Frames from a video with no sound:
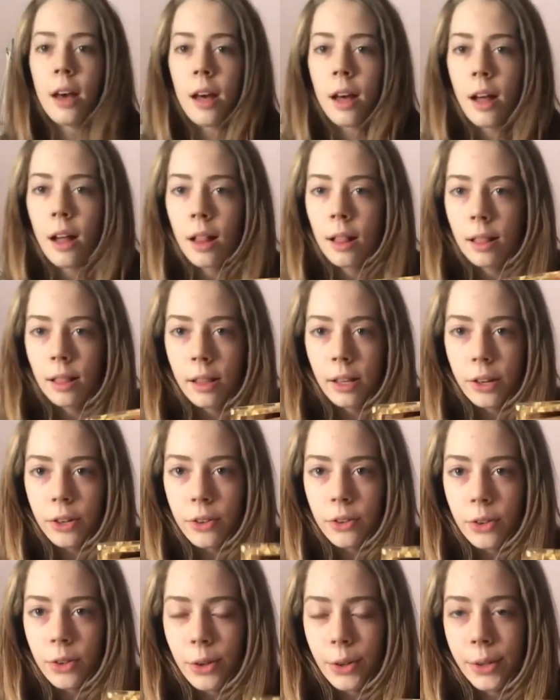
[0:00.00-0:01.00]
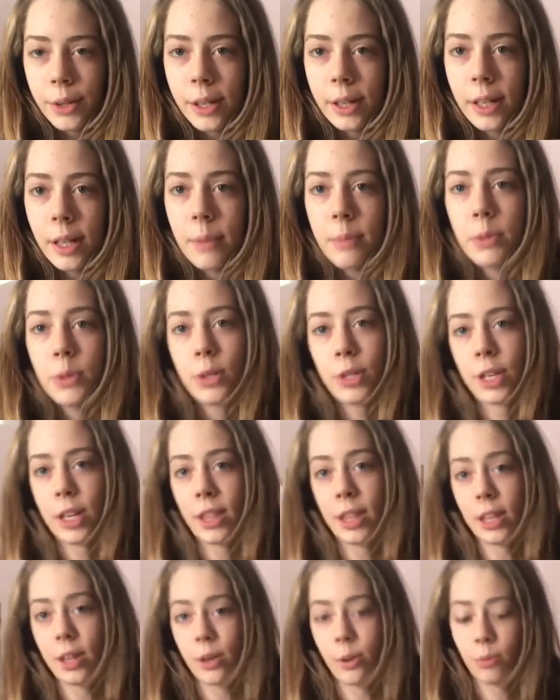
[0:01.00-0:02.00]
little gold clips, which I think
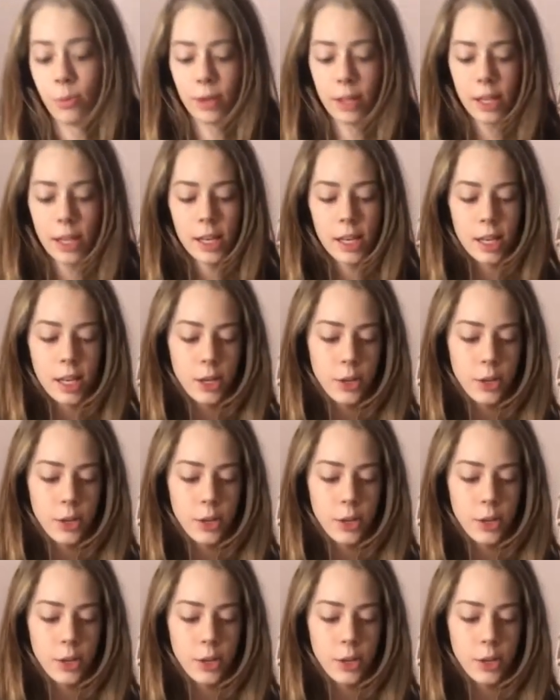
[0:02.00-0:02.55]
are really cute.